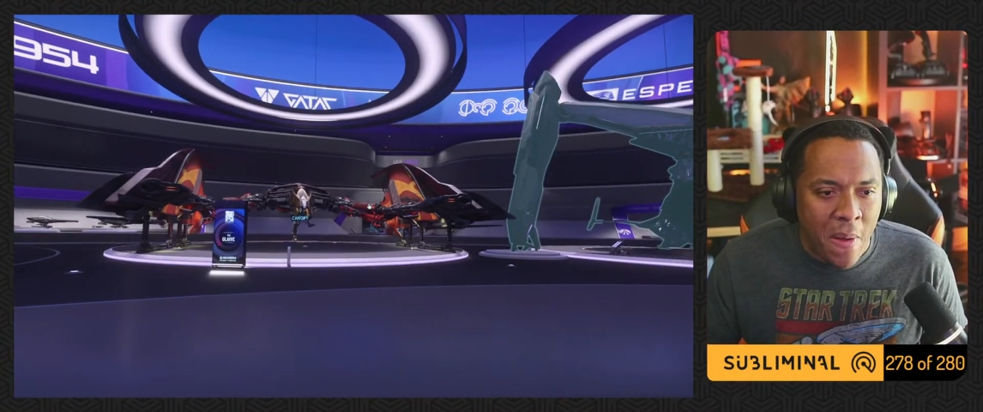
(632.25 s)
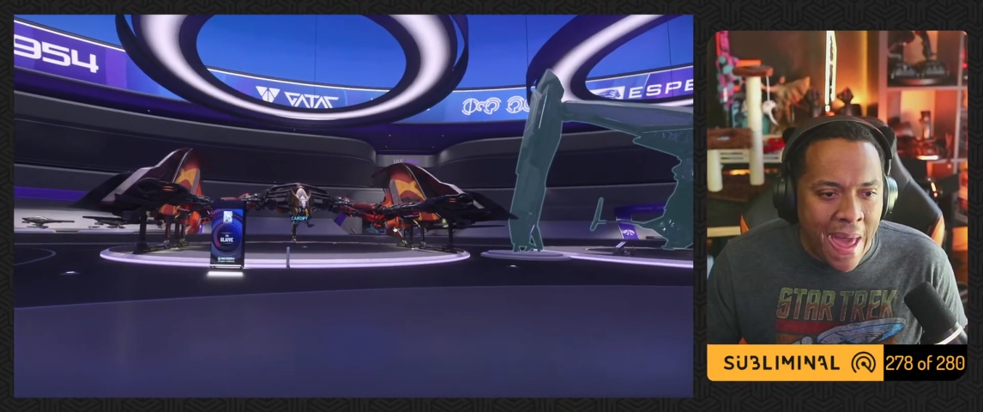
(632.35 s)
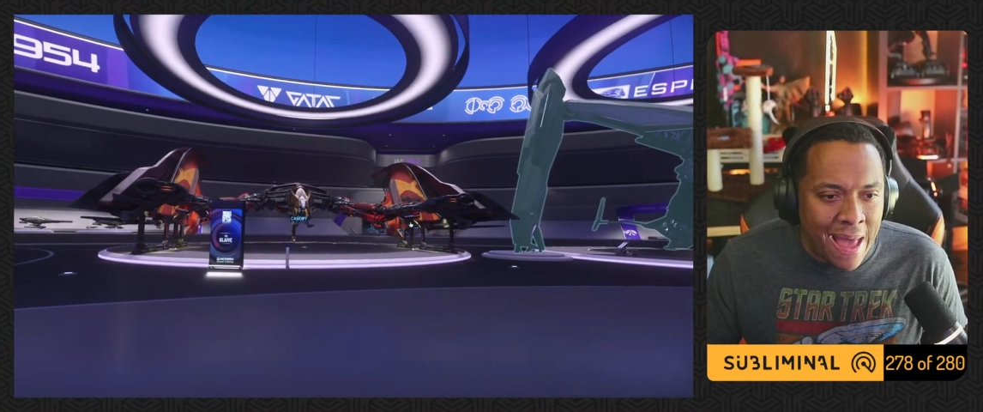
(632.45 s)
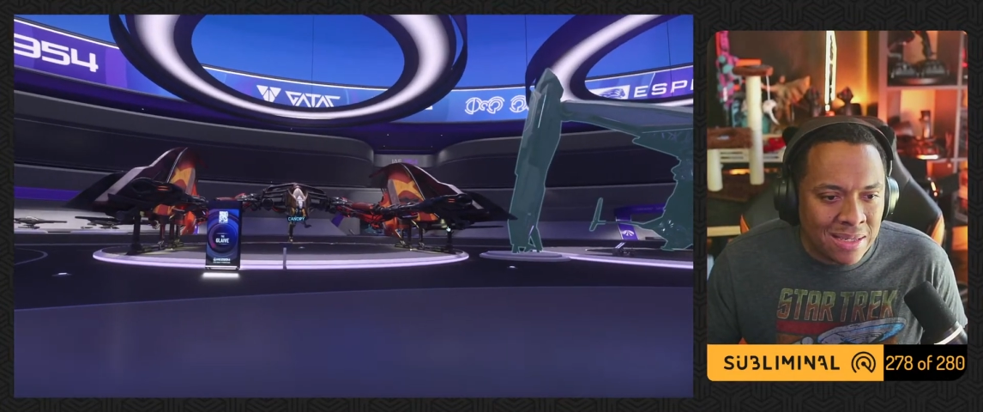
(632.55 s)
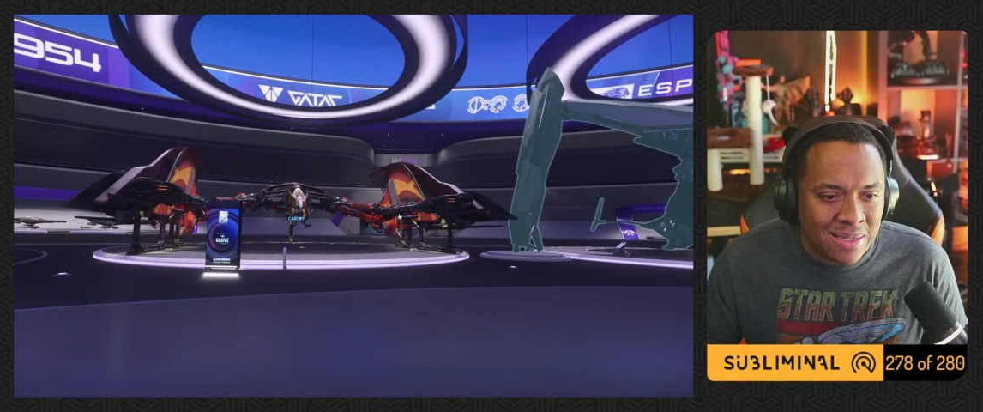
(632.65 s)

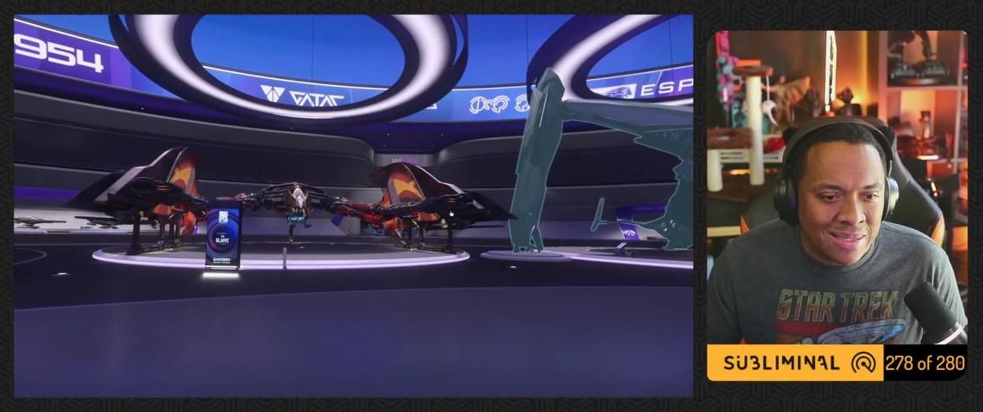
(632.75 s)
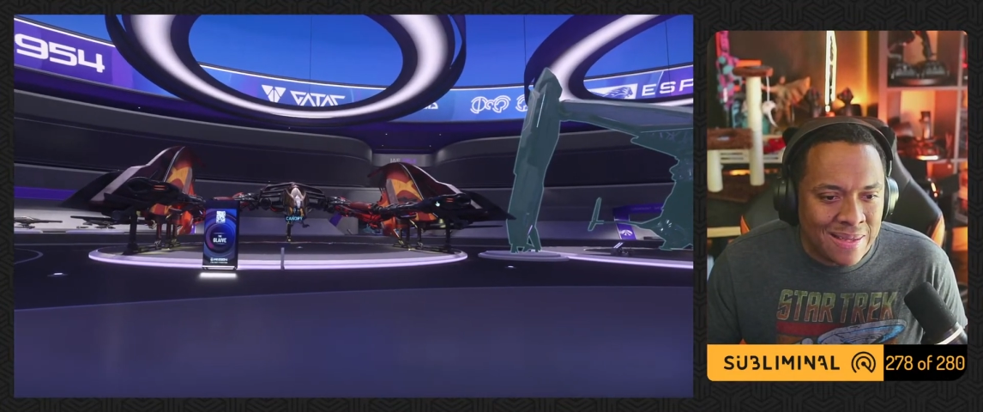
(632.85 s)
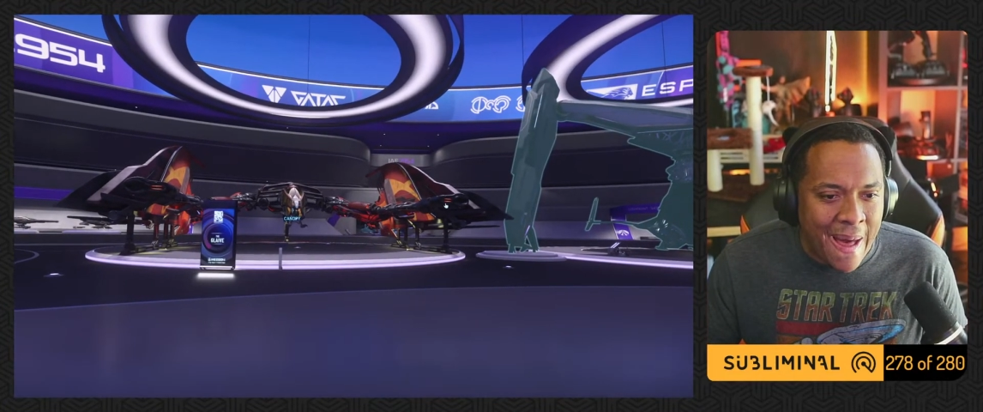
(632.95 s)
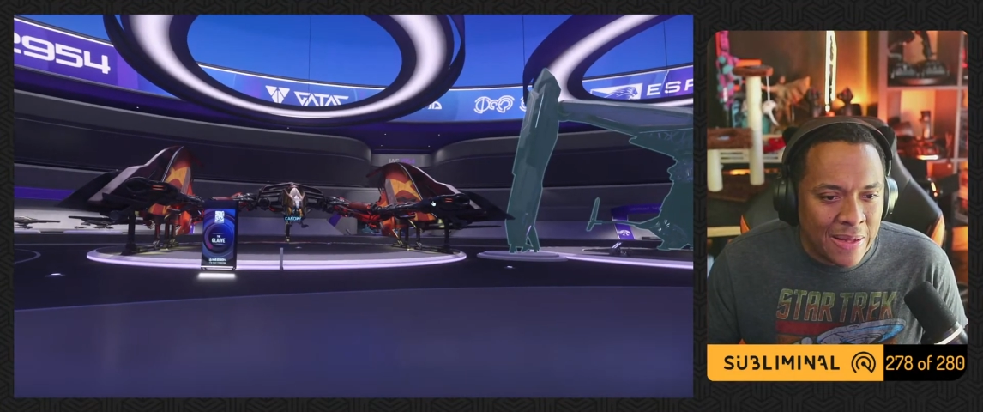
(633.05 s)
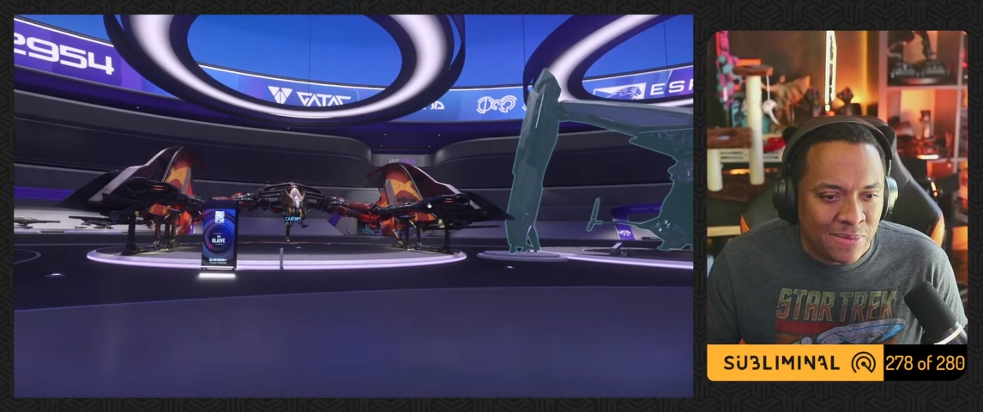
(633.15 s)
has the
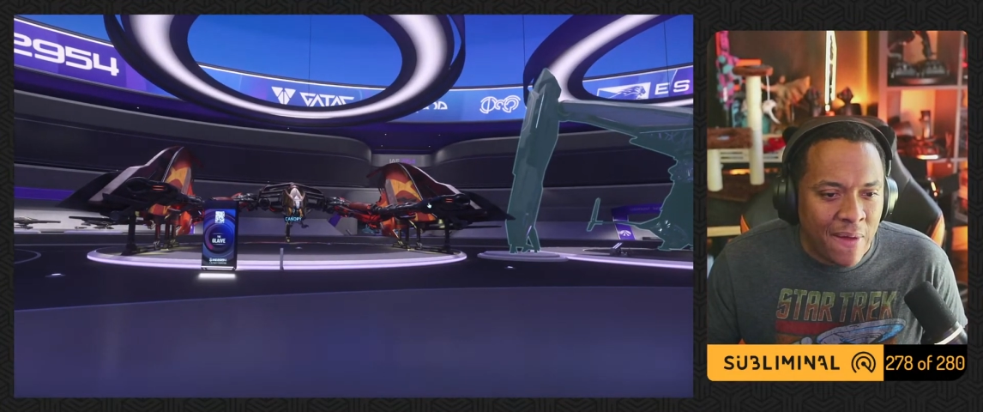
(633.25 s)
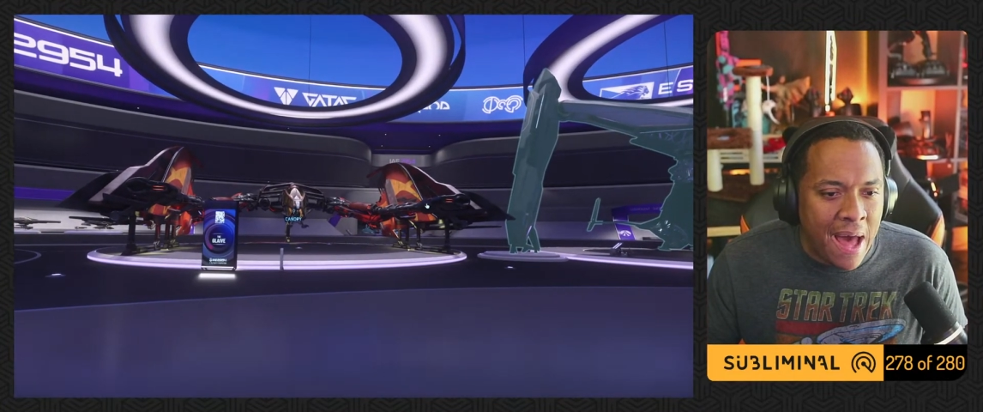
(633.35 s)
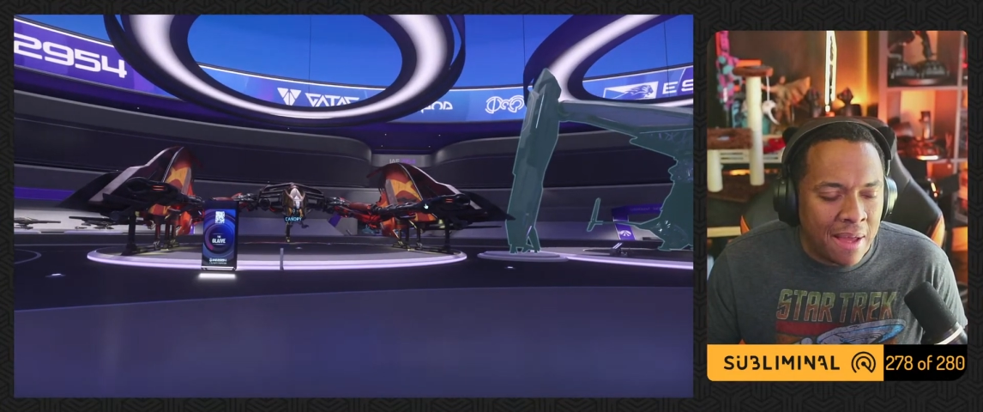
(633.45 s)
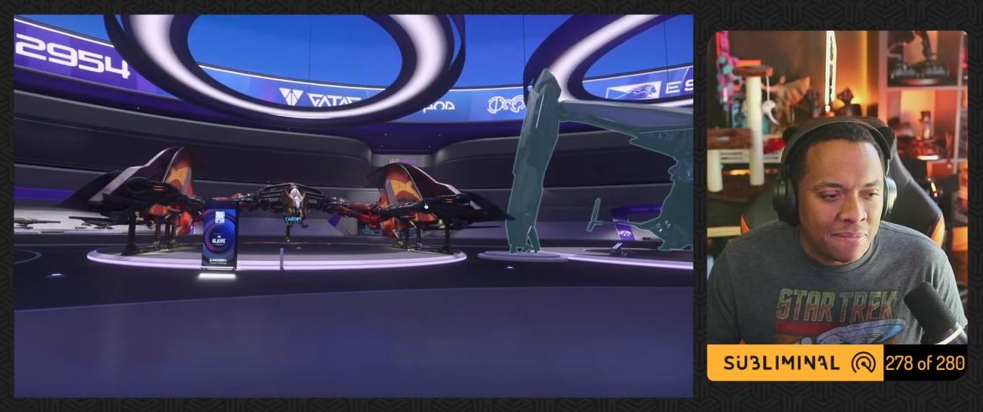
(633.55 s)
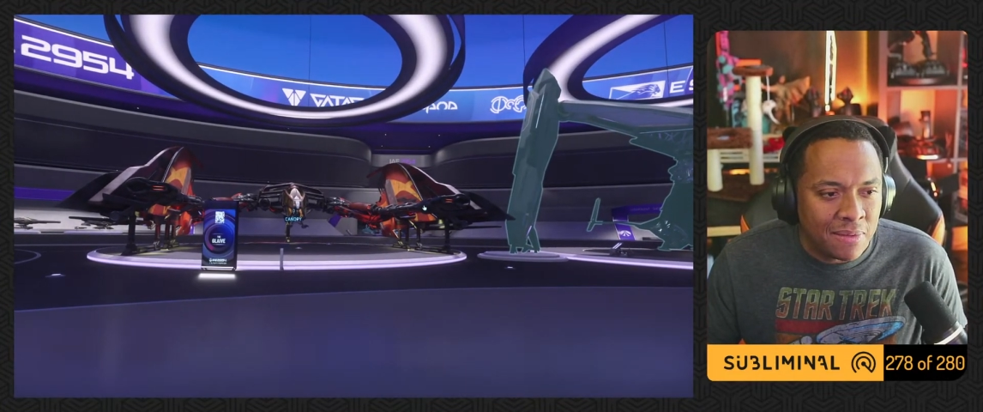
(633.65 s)
size
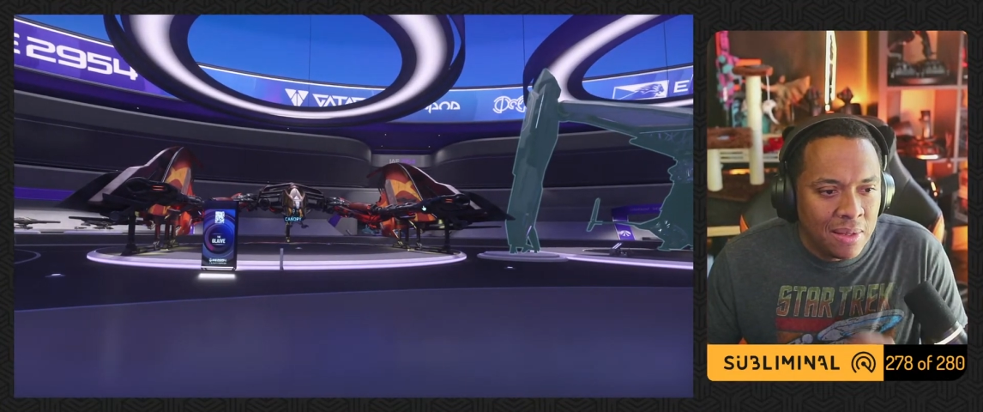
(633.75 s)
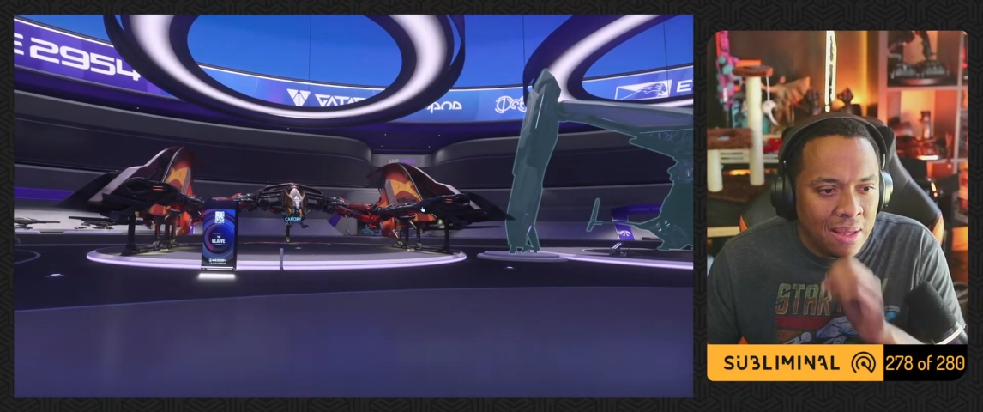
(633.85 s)
5.